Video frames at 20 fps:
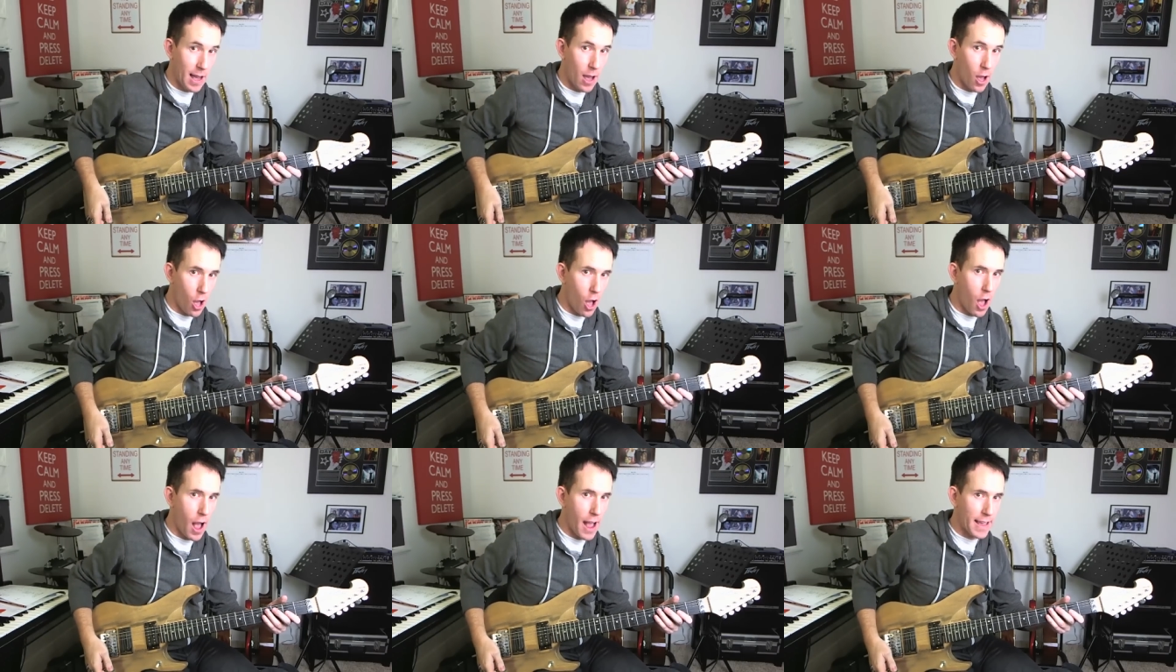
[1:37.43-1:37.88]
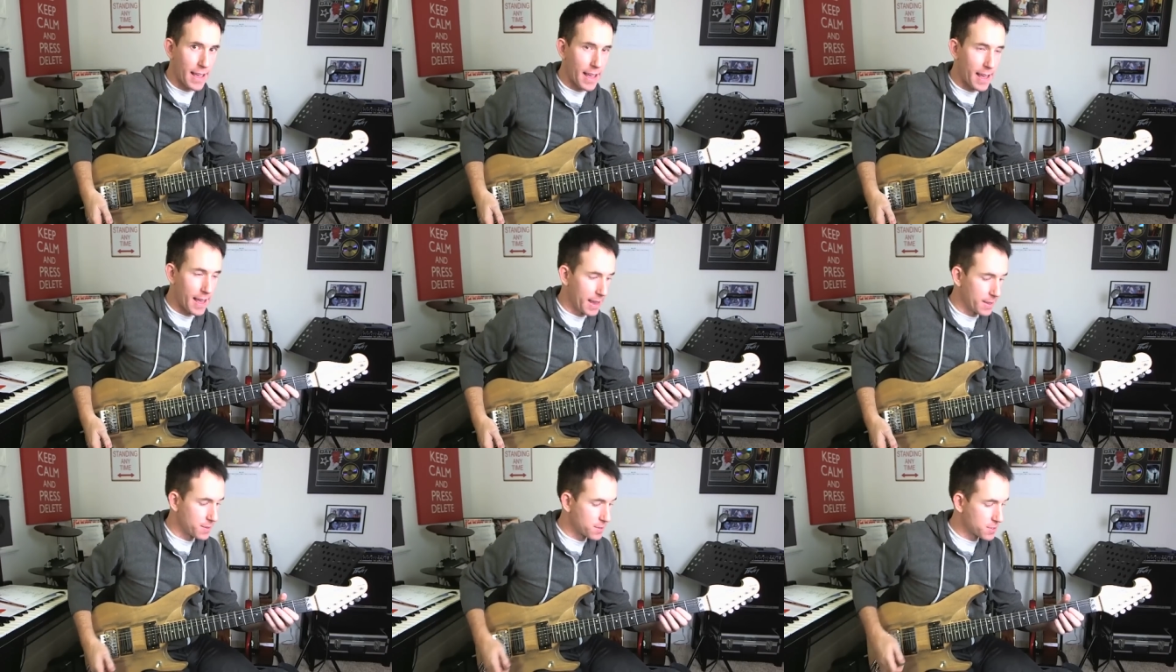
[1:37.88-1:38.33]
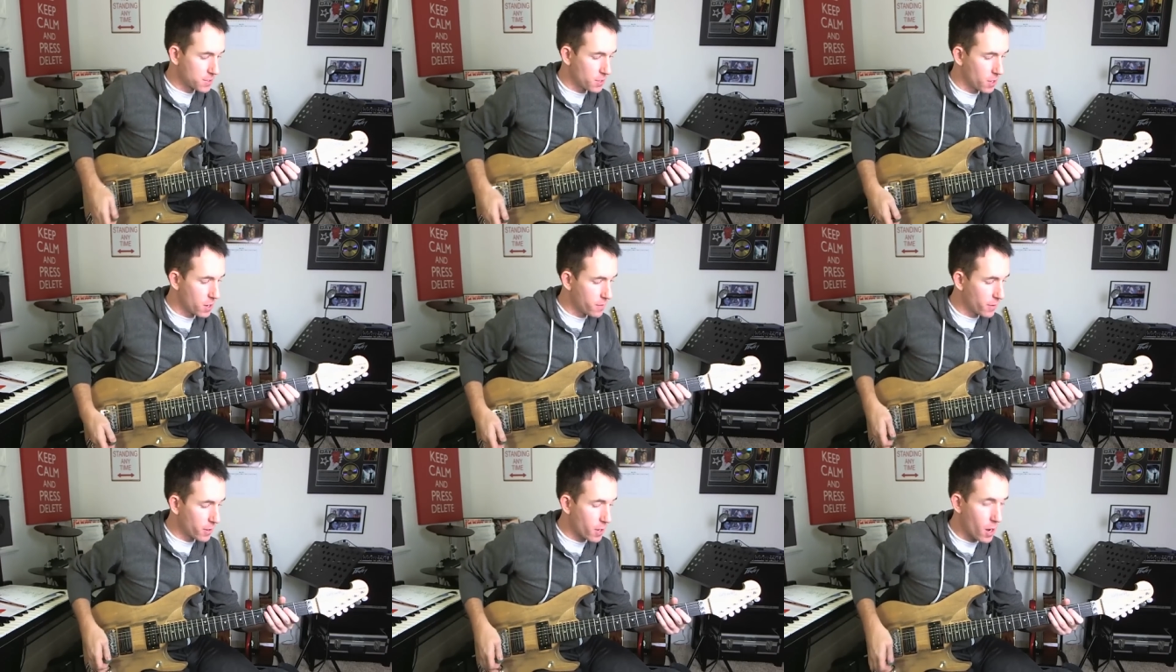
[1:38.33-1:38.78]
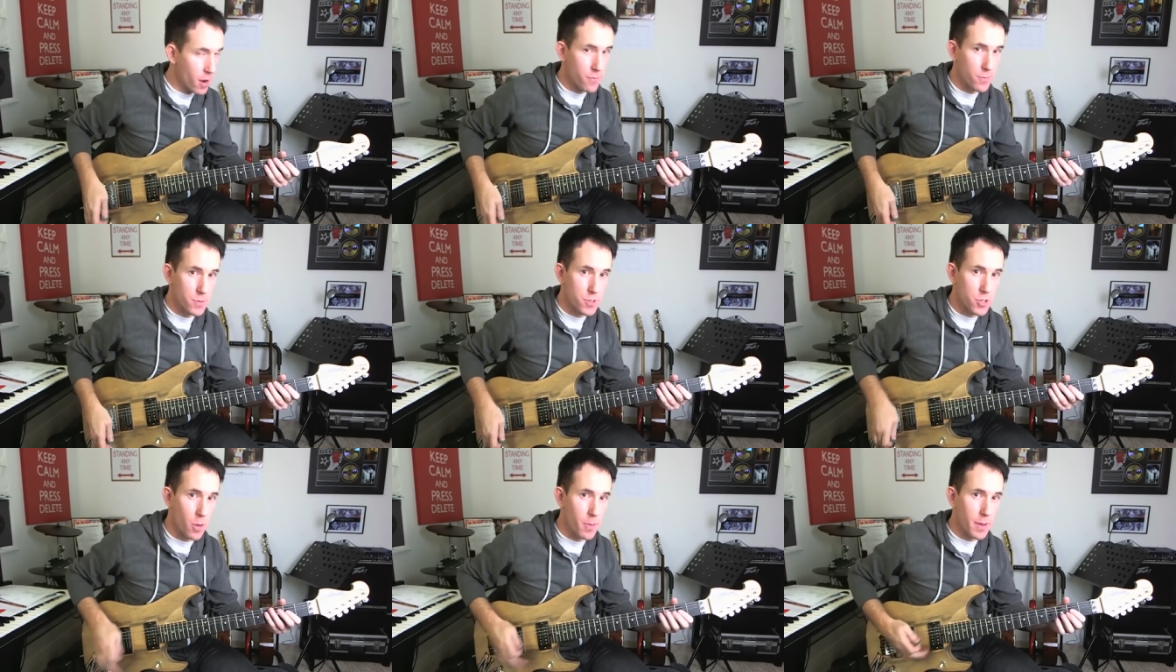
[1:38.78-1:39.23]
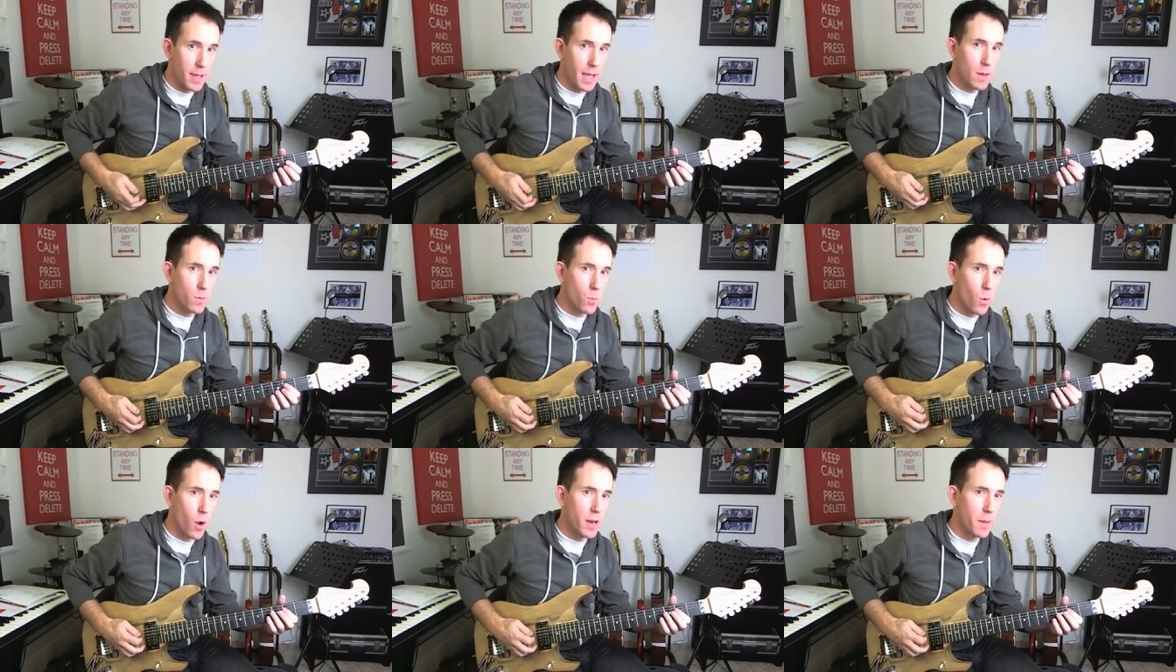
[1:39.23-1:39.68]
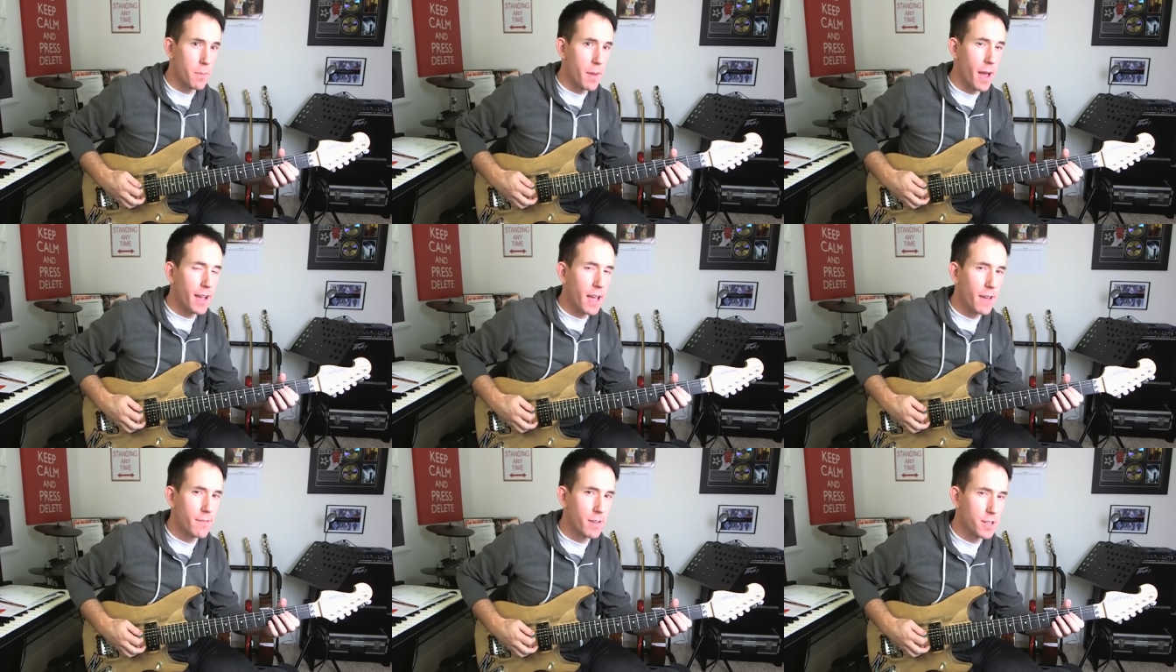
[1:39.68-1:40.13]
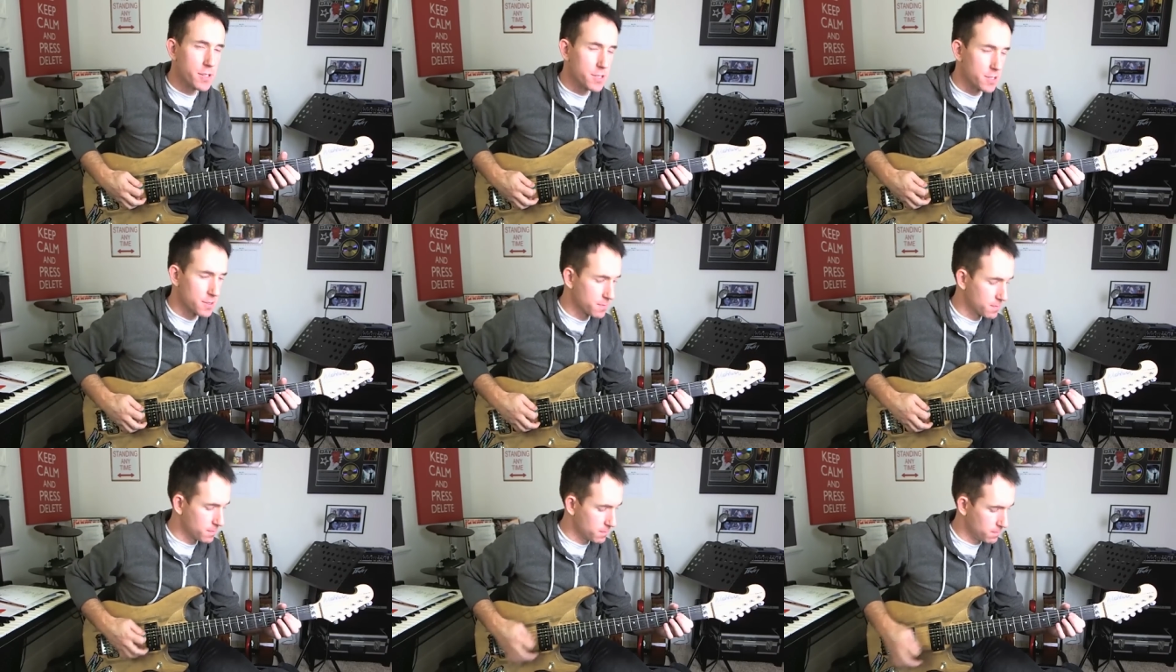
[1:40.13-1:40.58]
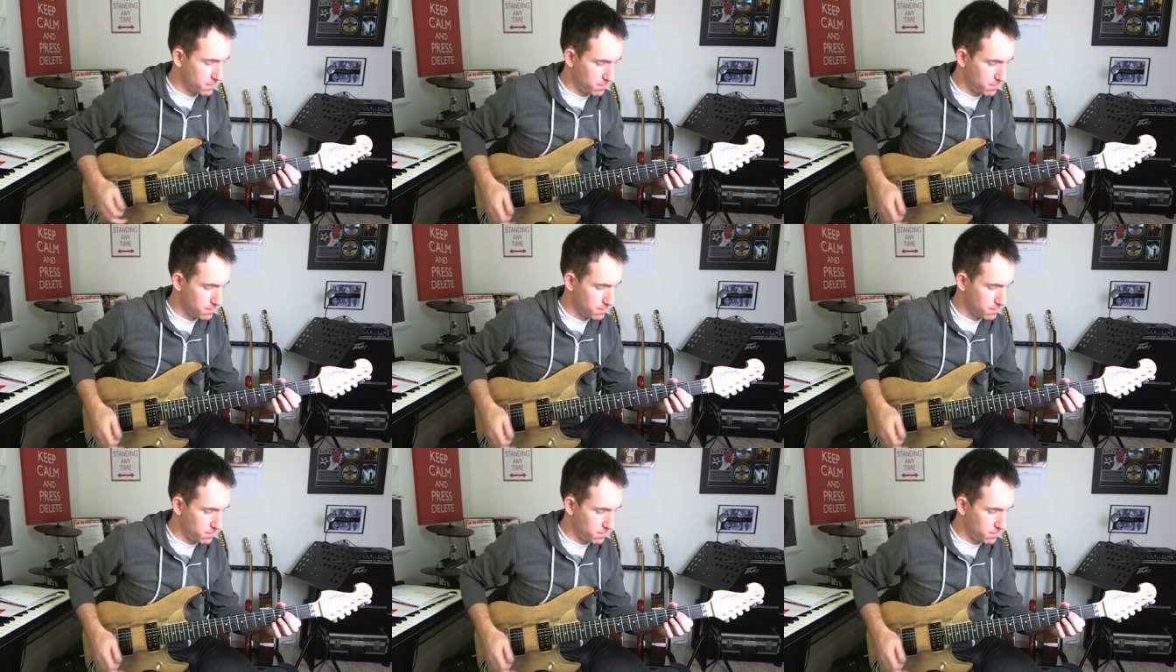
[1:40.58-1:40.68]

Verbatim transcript: high gain so if I go from the top again wind it back have a listen it's